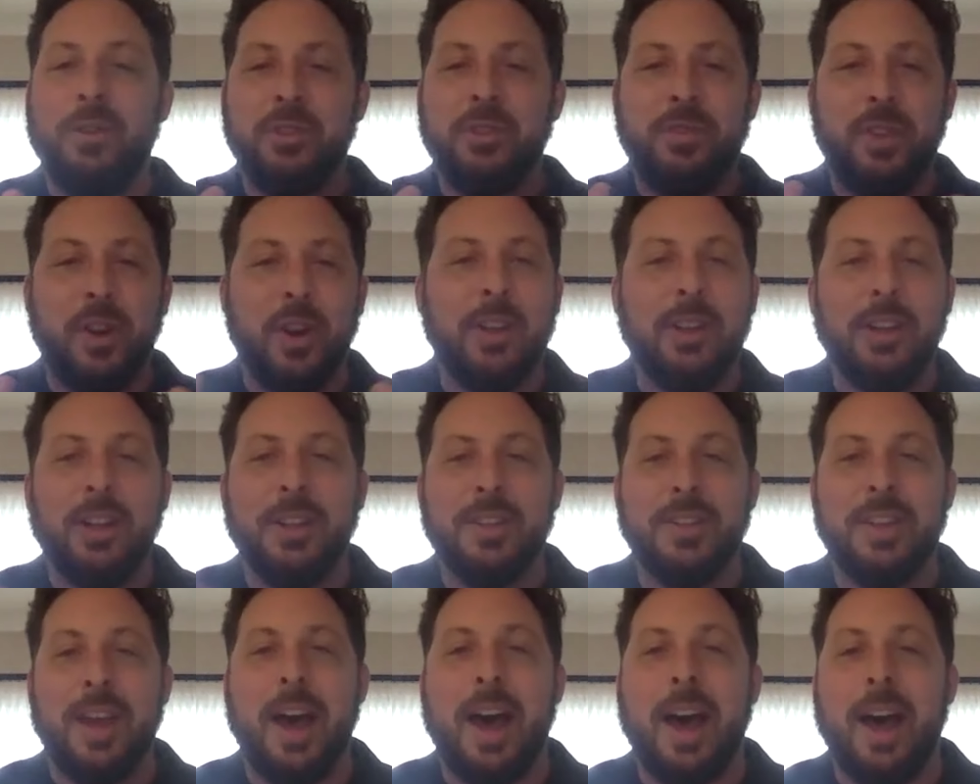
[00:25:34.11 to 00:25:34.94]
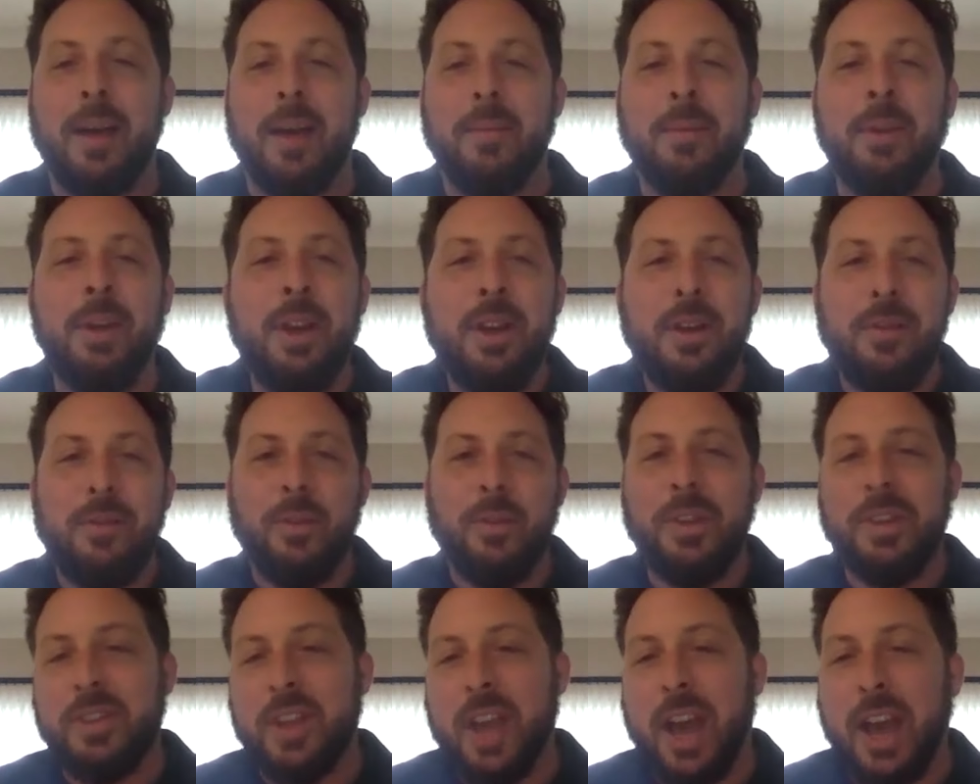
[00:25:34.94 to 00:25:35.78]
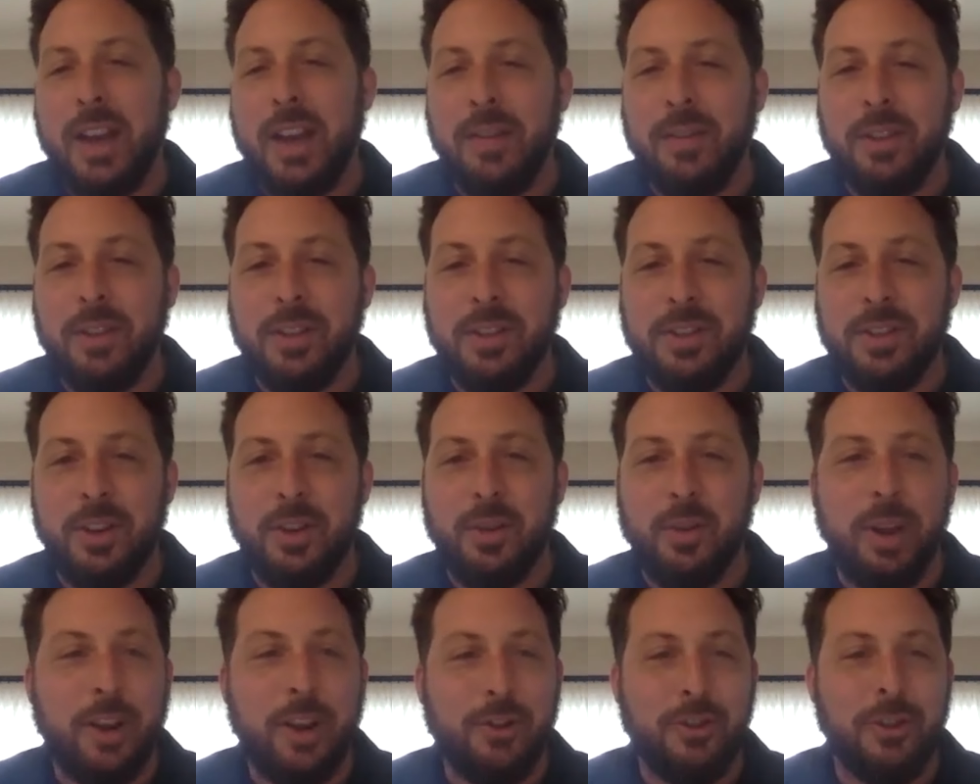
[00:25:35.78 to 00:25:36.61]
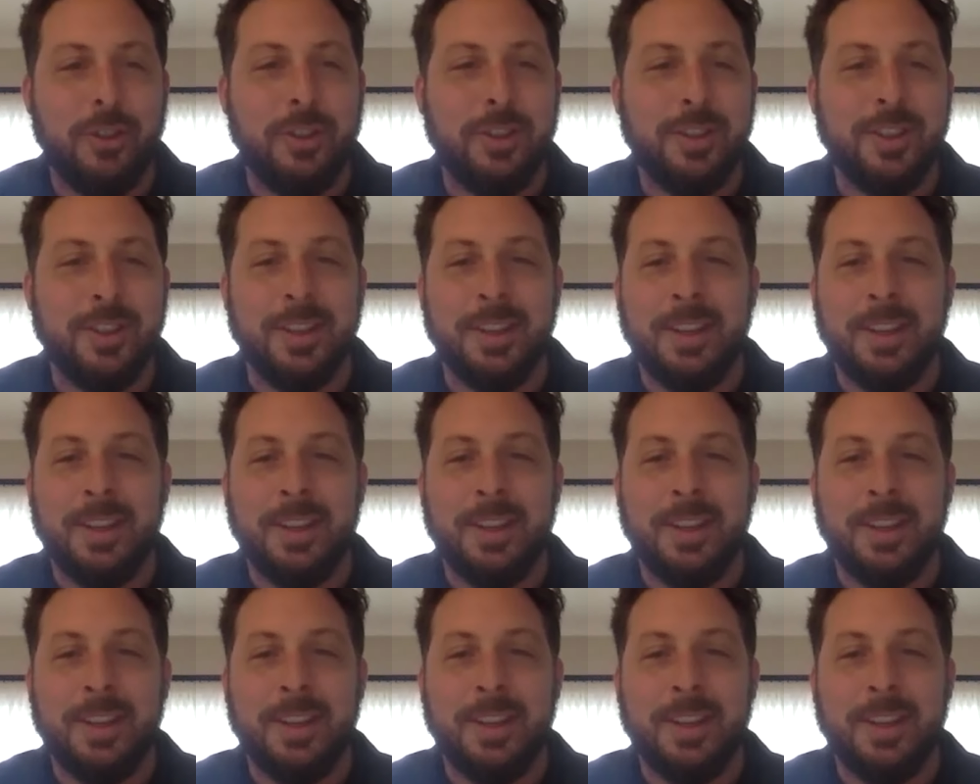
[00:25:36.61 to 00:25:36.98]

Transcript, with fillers: There's very little time for these kind of considerations.